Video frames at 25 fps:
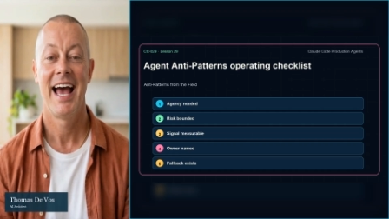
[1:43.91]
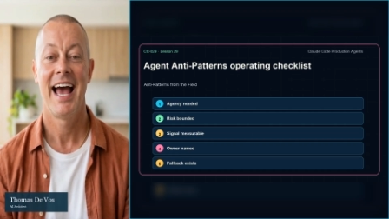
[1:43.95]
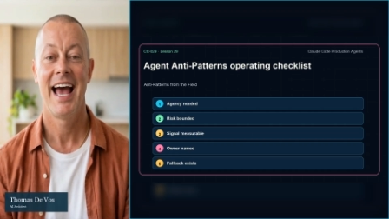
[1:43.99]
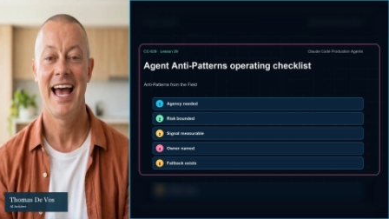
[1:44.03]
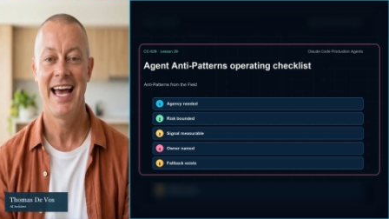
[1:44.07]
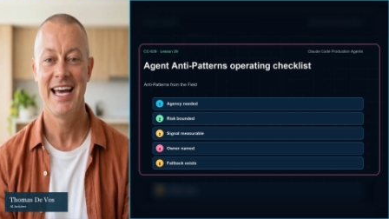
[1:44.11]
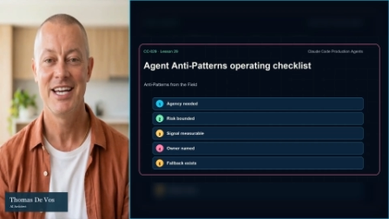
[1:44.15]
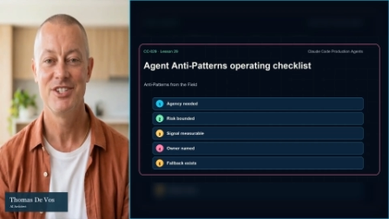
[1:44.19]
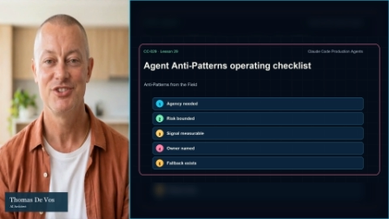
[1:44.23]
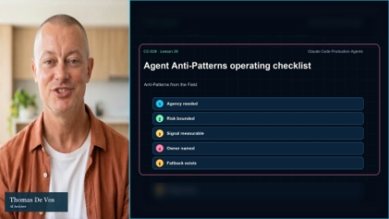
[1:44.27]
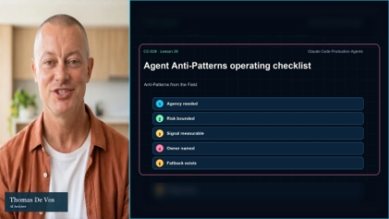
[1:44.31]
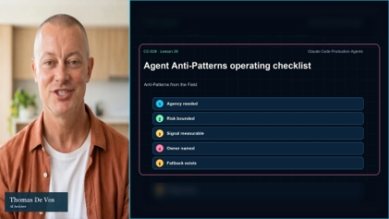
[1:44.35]

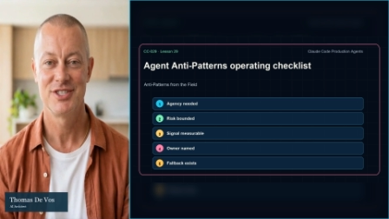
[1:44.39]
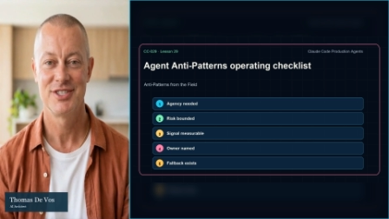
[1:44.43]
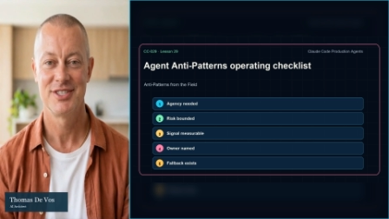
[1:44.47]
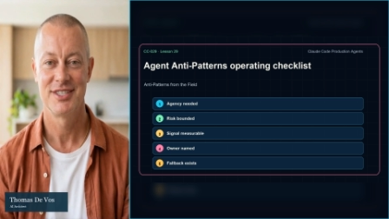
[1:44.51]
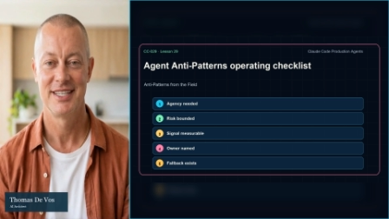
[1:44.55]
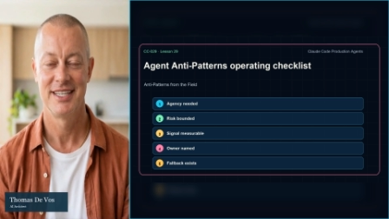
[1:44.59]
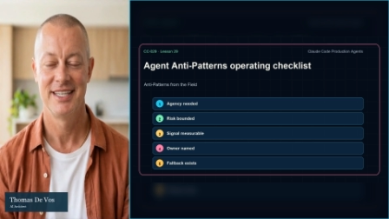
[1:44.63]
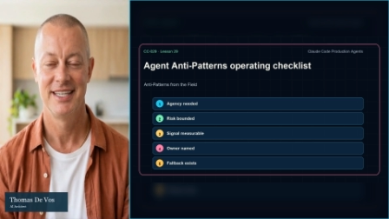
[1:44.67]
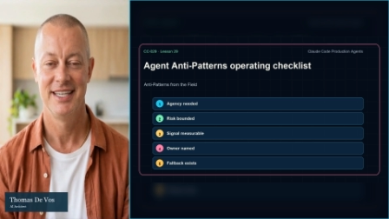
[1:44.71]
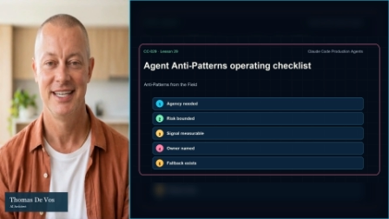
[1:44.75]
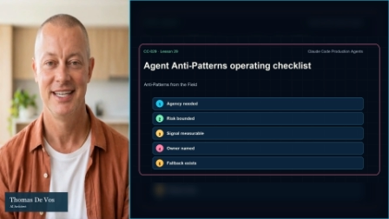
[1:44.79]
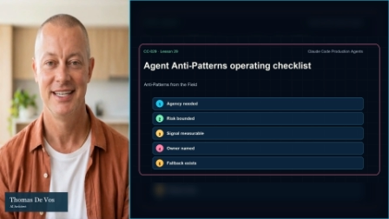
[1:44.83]

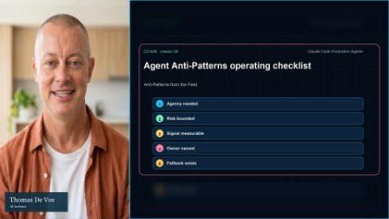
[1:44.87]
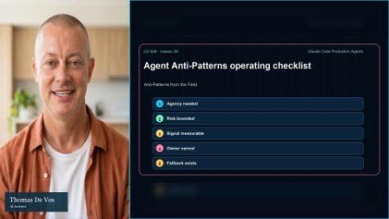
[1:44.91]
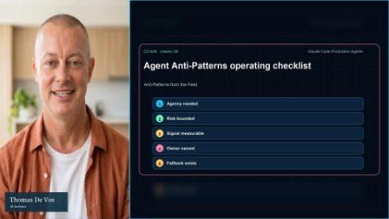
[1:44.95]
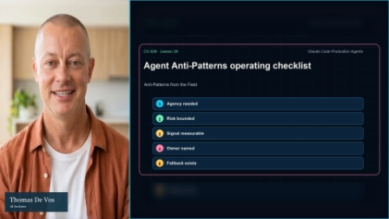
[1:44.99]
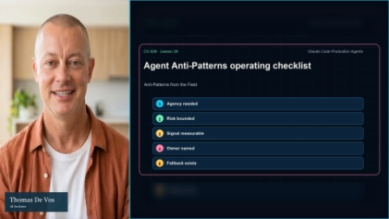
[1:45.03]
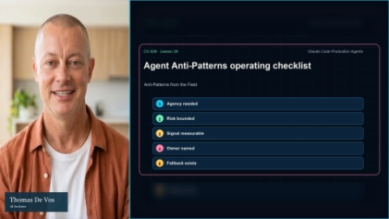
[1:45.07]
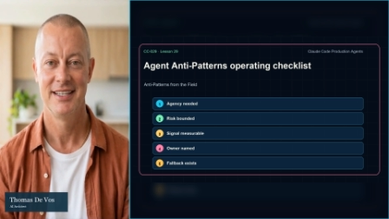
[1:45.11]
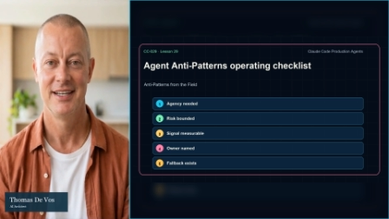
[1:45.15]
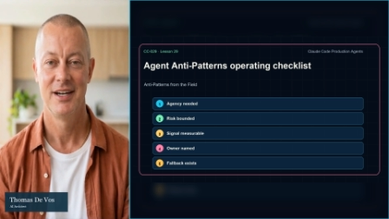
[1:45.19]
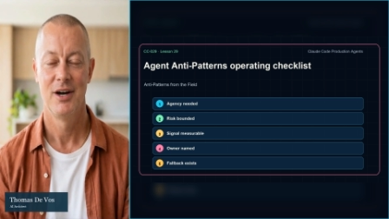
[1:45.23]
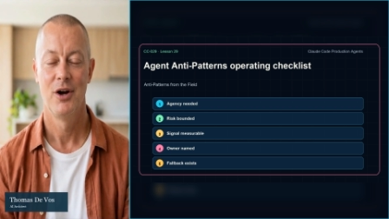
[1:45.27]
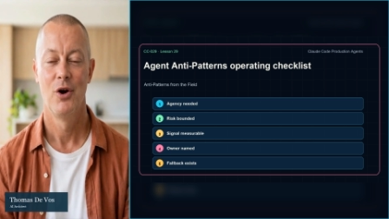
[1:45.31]
Agency
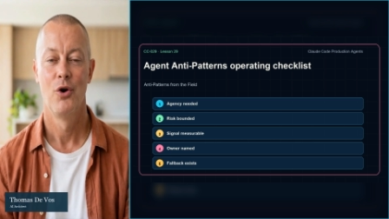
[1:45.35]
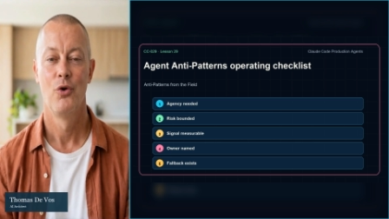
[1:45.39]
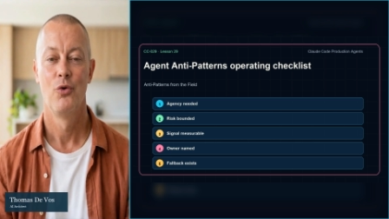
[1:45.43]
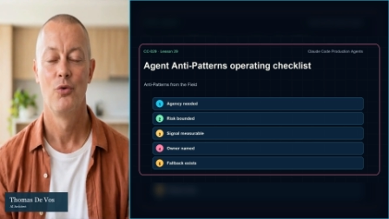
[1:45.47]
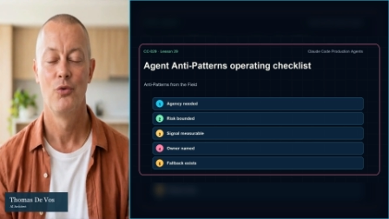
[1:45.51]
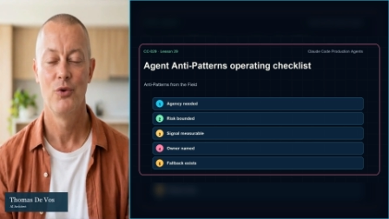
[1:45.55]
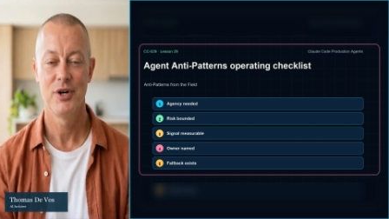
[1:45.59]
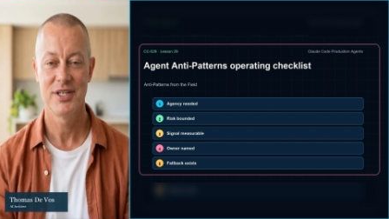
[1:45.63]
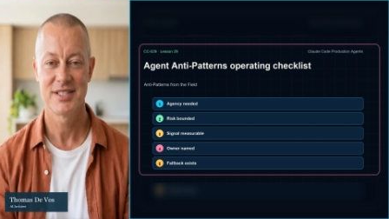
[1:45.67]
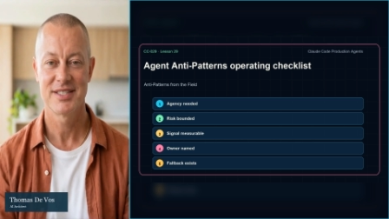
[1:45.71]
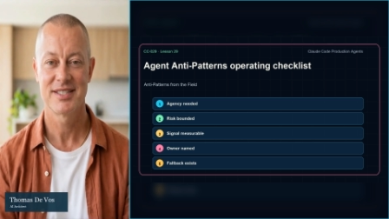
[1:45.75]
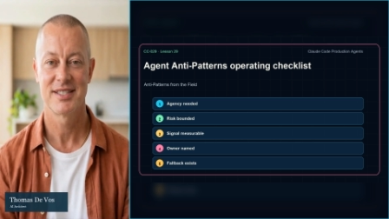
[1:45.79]
needed,
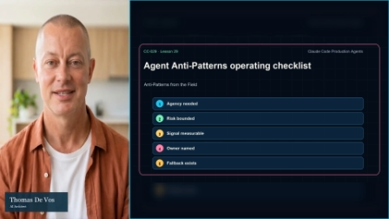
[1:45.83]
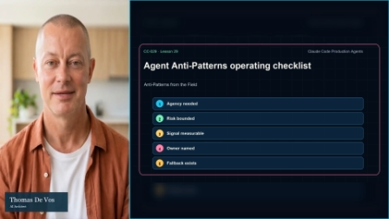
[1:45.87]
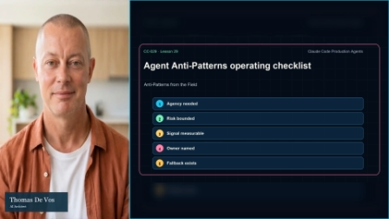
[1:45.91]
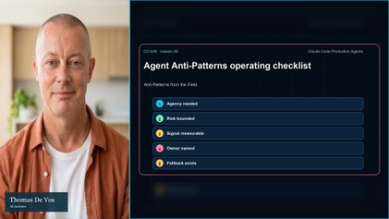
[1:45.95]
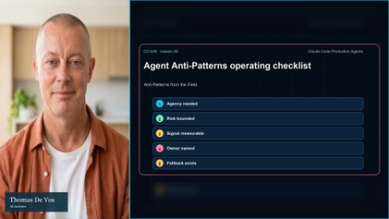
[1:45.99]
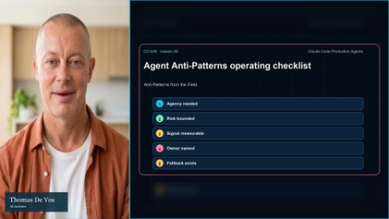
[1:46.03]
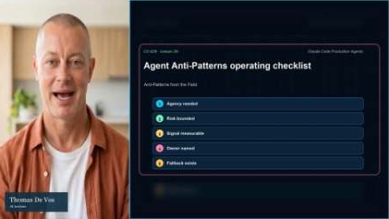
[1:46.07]
risk